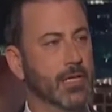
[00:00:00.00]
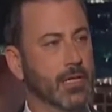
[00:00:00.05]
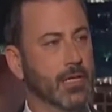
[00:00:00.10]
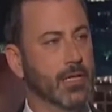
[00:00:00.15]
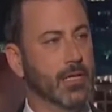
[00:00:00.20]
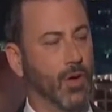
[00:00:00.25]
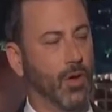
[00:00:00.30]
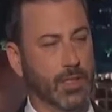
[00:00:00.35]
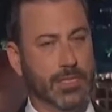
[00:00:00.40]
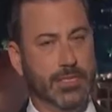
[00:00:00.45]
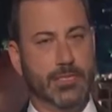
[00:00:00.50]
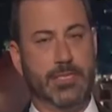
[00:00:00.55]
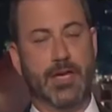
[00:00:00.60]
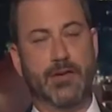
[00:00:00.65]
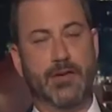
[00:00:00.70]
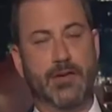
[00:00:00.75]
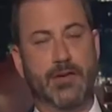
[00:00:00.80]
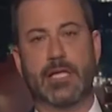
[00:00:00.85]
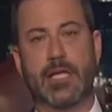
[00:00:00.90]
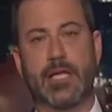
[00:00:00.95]
All these
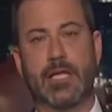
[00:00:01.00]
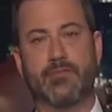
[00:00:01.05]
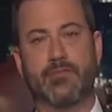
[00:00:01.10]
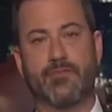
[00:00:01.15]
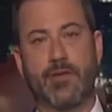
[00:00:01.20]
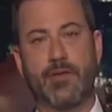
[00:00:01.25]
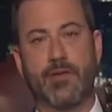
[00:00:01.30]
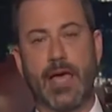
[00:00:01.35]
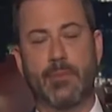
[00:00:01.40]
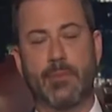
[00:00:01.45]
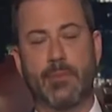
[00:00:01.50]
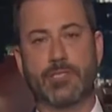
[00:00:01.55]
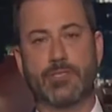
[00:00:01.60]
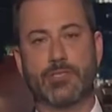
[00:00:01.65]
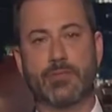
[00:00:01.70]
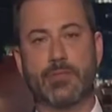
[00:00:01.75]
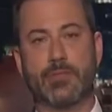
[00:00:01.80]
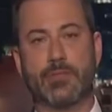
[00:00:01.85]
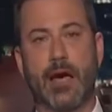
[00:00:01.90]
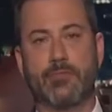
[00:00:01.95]
devastated families
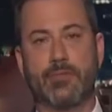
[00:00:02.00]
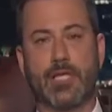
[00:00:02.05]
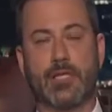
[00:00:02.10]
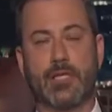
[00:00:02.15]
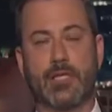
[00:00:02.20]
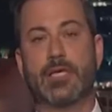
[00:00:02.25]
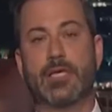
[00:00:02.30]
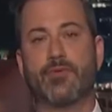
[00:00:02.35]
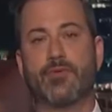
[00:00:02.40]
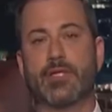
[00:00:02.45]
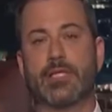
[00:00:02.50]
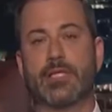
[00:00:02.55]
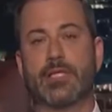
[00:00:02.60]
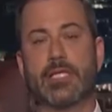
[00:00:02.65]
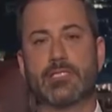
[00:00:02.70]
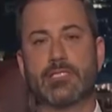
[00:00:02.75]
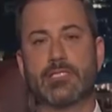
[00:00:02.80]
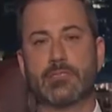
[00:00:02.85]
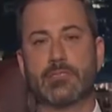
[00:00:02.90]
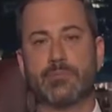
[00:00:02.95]
who now have to live with
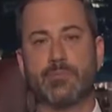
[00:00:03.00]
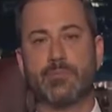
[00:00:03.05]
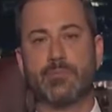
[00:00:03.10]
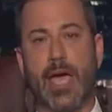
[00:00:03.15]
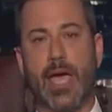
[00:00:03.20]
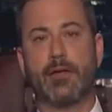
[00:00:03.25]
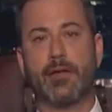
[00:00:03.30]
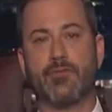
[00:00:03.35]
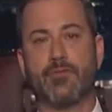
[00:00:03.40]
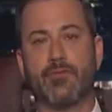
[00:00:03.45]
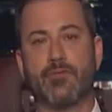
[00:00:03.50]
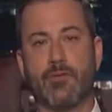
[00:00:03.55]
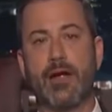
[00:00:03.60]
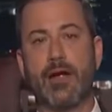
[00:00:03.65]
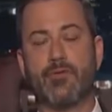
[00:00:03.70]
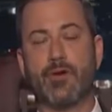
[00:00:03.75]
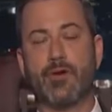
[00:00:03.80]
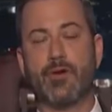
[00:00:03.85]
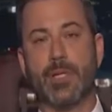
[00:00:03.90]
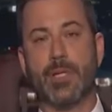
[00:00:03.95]
this pain
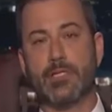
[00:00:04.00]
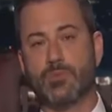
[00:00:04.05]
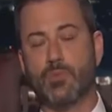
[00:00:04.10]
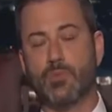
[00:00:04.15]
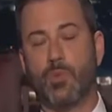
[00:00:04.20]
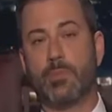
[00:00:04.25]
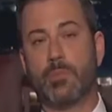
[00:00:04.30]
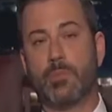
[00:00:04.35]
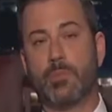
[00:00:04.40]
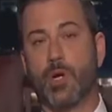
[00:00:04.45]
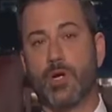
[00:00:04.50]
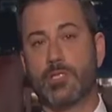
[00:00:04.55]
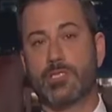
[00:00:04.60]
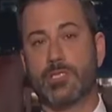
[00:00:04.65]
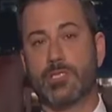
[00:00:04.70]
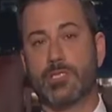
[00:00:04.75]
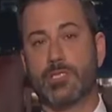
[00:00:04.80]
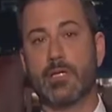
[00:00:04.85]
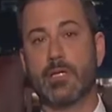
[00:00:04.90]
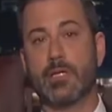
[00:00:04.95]
forever because one
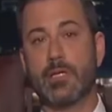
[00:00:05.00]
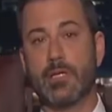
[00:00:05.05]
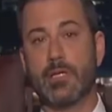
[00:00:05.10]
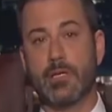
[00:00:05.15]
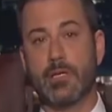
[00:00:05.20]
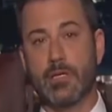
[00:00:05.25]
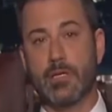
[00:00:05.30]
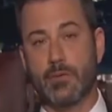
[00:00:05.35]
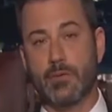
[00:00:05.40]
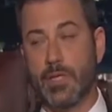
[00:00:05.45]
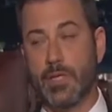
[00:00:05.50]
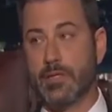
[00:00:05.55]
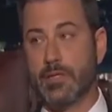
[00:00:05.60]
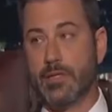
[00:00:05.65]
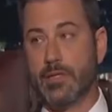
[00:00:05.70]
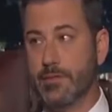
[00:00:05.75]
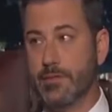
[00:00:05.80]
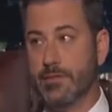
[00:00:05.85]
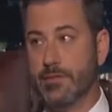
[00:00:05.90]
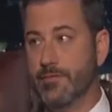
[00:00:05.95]
person
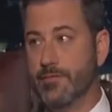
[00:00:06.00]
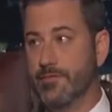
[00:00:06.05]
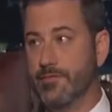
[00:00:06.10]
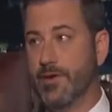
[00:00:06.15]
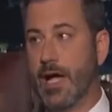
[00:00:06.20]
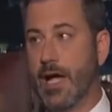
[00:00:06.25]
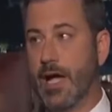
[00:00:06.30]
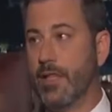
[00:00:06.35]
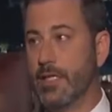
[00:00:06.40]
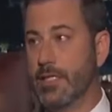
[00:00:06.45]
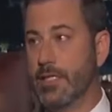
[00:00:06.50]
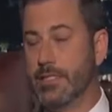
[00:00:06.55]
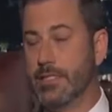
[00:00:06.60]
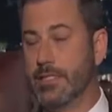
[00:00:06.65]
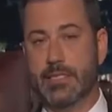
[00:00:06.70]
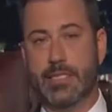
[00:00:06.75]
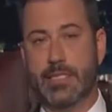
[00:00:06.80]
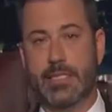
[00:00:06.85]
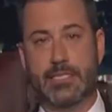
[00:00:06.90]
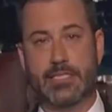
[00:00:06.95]
with a violent
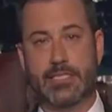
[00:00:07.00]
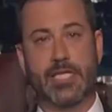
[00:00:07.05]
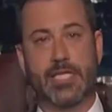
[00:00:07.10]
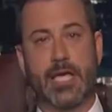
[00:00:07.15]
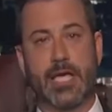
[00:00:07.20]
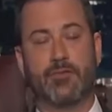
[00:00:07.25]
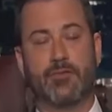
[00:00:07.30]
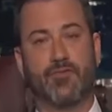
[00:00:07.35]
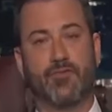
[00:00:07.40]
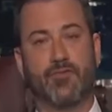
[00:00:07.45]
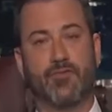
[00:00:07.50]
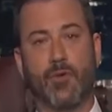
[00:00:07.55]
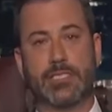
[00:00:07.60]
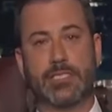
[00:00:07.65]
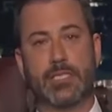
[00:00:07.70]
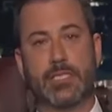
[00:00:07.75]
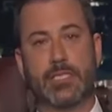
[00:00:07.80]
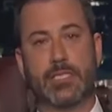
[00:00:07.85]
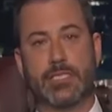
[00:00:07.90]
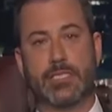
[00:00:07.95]
and insane
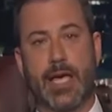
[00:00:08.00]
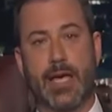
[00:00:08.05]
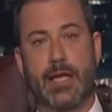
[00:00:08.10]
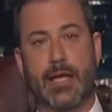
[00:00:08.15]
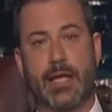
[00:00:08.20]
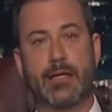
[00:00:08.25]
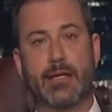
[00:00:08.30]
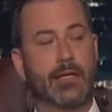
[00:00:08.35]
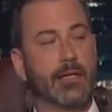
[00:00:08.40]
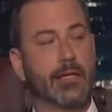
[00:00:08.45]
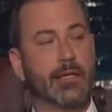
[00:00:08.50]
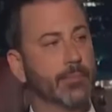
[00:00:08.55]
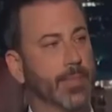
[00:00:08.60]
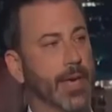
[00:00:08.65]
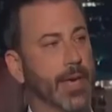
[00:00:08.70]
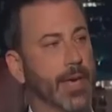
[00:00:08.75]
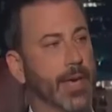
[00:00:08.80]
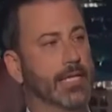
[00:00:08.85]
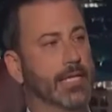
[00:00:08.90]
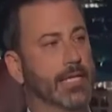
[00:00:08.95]
voice in his head
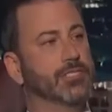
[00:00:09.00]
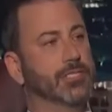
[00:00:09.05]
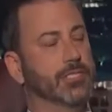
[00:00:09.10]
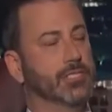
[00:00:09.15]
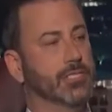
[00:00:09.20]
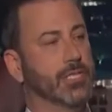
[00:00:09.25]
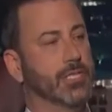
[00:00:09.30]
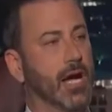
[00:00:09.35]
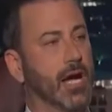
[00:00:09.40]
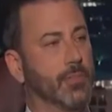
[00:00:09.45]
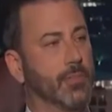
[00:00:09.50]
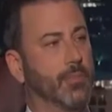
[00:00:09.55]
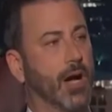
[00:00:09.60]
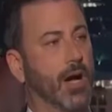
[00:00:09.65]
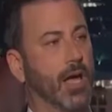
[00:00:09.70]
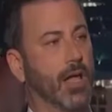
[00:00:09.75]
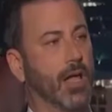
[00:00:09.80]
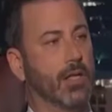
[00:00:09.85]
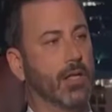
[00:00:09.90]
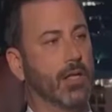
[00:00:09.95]
managed to
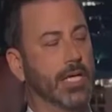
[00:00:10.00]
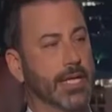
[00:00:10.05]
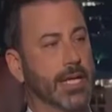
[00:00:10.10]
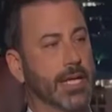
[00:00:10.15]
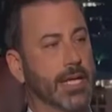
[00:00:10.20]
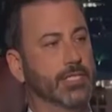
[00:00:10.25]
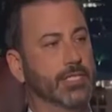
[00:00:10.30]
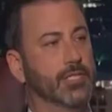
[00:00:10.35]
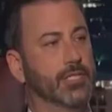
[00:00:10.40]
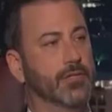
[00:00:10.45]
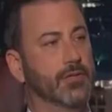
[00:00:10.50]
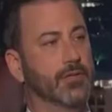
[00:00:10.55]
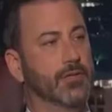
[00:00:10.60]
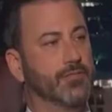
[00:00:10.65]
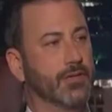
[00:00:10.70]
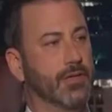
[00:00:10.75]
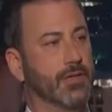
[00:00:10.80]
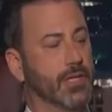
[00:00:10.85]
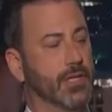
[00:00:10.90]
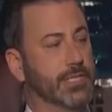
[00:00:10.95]
stockpile a collection of
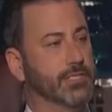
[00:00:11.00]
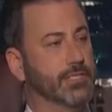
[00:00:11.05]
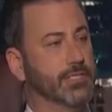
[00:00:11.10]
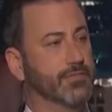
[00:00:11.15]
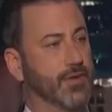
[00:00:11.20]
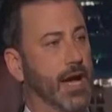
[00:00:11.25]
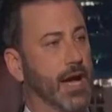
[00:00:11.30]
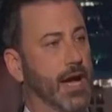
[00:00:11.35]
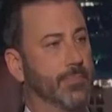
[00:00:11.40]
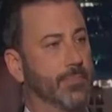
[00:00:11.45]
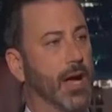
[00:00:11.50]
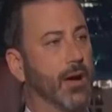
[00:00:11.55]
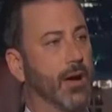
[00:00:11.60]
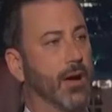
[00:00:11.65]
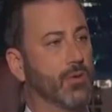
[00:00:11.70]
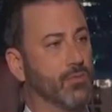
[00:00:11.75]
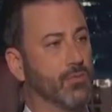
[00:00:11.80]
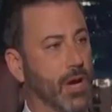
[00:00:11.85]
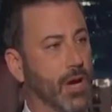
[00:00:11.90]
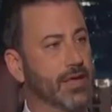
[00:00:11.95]

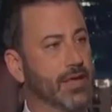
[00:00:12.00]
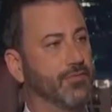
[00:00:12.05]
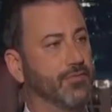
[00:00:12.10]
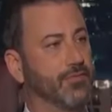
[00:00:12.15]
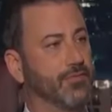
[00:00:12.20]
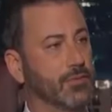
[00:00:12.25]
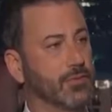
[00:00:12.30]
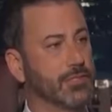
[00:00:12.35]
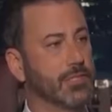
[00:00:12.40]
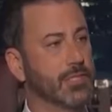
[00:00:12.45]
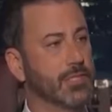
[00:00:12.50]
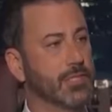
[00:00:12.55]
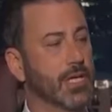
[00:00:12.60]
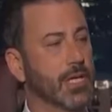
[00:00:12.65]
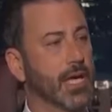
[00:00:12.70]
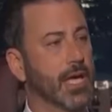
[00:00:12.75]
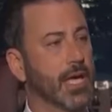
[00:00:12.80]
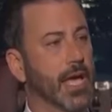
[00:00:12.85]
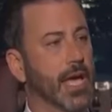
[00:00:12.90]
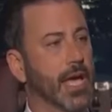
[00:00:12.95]
high-powered rifles
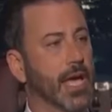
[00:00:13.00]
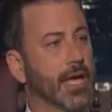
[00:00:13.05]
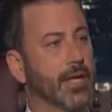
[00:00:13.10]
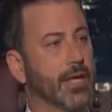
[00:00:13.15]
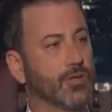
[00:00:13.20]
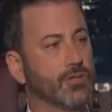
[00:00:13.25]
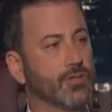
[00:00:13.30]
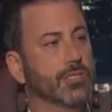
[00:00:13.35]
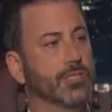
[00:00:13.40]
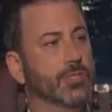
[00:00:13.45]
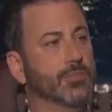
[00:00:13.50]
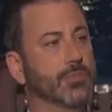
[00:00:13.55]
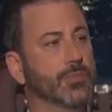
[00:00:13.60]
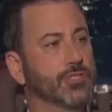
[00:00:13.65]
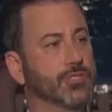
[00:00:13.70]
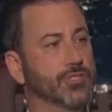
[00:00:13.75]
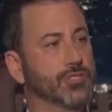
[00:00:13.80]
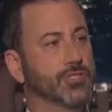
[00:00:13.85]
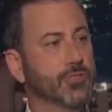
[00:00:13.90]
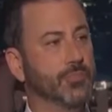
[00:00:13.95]
and use them
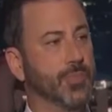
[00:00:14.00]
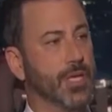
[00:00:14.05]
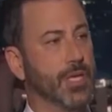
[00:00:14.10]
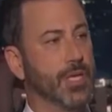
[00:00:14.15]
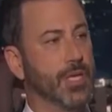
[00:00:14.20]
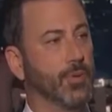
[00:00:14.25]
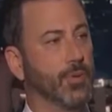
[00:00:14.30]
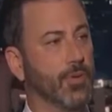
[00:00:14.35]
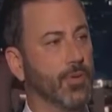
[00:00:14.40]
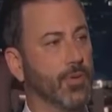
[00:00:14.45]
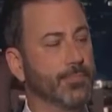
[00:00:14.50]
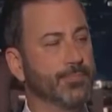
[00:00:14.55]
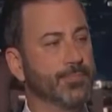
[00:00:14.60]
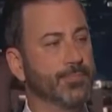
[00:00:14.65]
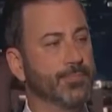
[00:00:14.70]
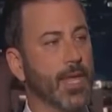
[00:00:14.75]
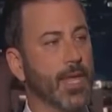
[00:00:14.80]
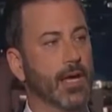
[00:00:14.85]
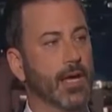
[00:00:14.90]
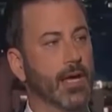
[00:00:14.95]
to shoot people.
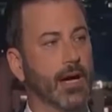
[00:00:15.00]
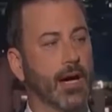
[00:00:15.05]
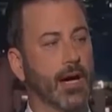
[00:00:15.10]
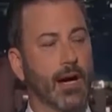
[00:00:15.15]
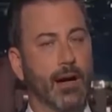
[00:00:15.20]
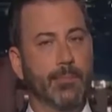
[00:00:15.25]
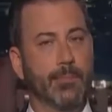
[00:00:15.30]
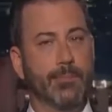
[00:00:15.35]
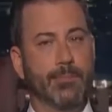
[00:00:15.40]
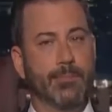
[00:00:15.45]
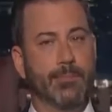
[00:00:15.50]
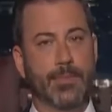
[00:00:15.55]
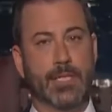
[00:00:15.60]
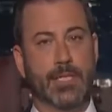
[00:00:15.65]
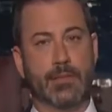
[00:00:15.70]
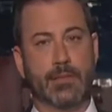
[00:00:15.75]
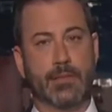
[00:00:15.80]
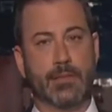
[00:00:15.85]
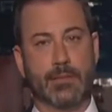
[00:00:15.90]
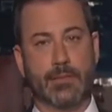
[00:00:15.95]

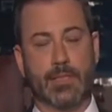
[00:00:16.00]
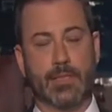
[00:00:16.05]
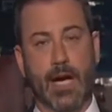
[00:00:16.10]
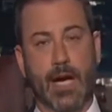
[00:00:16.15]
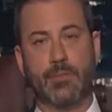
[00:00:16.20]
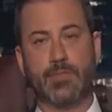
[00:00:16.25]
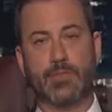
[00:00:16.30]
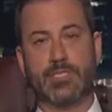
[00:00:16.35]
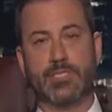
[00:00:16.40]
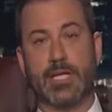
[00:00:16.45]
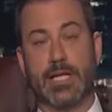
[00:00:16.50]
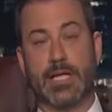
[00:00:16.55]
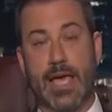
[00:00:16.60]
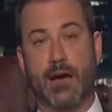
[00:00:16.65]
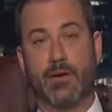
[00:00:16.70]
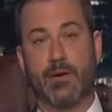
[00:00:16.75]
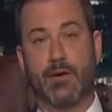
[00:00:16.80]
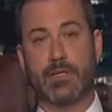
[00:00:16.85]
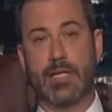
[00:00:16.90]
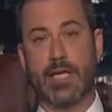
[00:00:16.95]
The guy was an
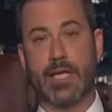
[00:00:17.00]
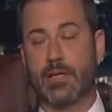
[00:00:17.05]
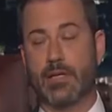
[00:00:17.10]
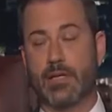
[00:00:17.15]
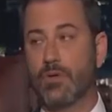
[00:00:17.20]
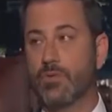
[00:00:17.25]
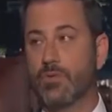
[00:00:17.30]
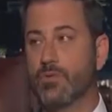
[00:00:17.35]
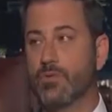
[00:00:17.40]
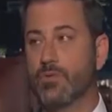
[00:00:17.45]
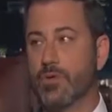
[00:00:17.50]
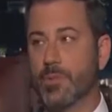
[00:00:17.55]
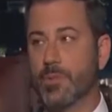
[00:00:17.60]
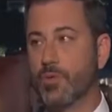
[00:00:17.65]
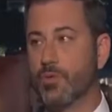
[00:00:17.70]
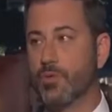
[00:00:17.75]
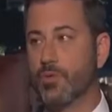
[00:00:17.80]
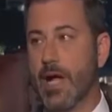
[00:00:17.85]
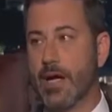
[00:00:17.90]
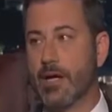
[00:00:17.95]
accountant. He had no
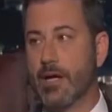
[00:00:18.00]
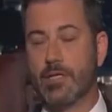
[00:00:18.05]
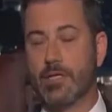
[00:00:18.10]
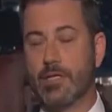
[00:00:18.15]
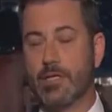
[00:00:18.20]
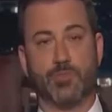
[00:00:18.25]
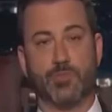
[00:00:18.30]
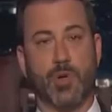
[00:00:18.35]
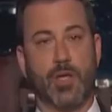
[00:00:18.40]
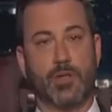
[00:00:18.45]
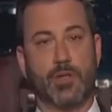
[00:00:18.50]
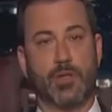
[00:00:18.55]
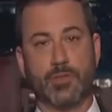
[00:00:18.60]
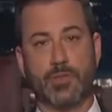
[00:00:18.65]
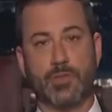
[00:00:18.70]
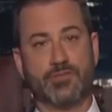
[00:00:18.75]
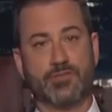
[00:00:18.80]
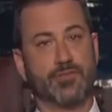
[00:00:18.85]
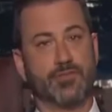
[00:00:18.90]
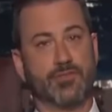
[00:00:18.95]
criminal record. His brother,
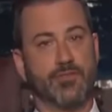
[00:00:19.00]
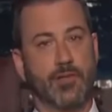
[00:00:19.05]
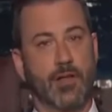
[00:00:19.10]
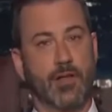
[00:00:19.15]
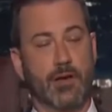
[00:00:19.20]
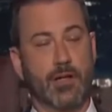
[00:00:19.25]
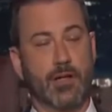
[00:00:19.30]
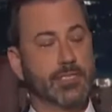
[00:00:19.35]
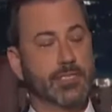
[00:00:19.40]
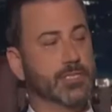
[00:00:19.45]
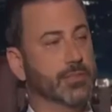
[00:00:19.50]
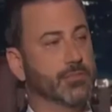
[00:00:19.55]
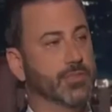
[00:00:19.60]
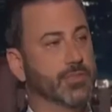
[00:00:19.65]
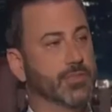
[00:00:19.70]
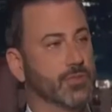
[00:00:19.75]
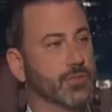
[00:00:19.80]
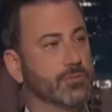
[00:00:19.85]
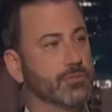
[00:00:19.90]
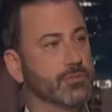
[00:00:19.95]
who lives in Florida,
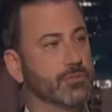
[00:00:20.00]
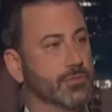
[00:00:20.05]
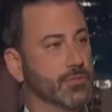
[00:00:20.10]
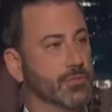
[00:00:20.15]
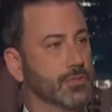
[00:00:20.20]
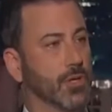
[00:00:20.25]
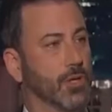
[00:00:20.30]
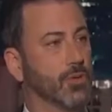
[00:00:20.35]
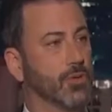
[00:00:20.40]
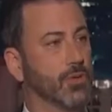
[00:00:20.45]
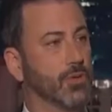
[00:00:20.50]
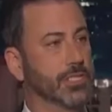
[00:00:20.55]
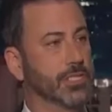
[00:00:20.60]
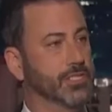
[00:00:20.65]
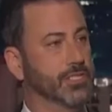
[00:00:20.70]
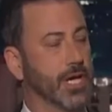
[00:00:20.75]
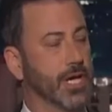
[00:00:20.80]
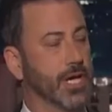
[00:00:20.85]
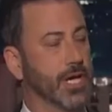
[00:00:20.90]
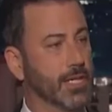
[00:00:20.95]
seems totally
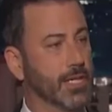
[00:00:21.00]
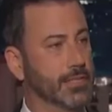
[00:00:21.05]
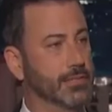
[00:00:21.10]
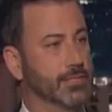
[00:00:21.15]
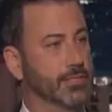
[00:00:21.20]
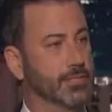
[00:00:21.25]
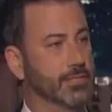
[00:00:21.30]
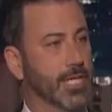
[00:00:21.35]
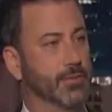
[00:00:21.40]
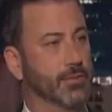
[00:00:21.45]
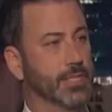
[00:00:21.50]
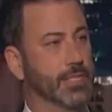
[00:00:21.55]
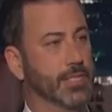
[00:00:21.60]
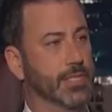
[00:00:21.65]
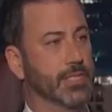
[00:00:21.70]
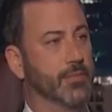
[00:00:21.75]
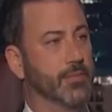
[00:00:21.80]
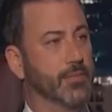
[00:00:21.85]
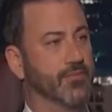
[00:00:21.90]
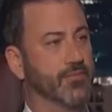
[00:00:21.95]
shocked, genuinely
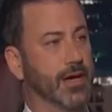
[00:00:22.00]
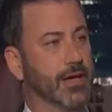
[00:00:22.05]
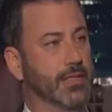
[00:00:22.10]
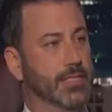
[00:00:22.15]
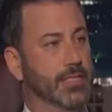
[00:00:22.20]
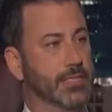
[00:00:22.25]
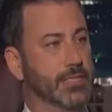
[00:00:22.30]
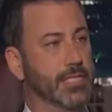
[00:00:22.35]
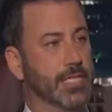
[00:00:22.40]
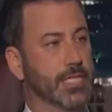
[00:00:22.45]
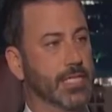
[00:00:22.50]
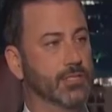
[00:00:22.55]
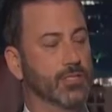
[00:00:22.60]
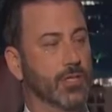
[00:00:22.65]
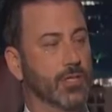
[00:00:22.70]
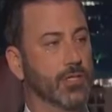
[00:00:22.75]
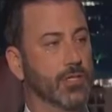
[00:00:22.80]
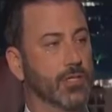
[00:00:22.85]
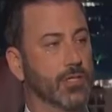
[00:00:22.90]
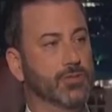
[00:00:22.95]
dumbfounded. He said he
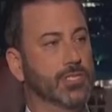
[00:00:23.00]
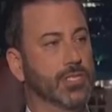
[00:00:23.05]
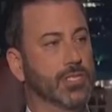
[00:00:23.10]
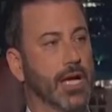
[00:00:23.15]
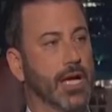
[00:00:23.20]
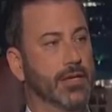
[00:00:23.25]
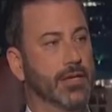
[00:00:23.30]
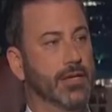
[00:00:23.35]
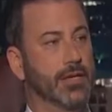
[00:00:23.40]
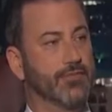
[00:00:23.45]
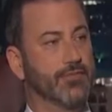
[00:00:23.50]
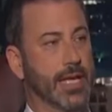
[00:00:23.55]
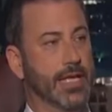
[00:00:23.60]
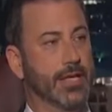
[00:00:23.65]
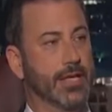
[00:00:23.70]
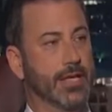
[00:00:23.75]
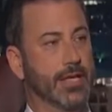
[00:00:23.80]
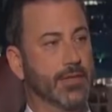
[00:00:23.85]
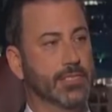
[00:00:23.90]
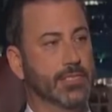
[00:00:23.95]
saw no sign of
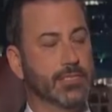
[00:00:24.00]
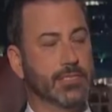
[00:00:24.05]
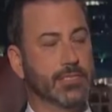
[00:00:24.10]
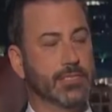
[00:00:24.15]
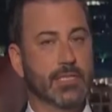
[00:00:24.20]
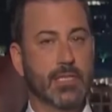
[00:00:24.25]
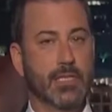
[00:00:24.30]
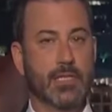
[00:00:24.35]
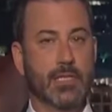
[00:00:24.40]
any of this.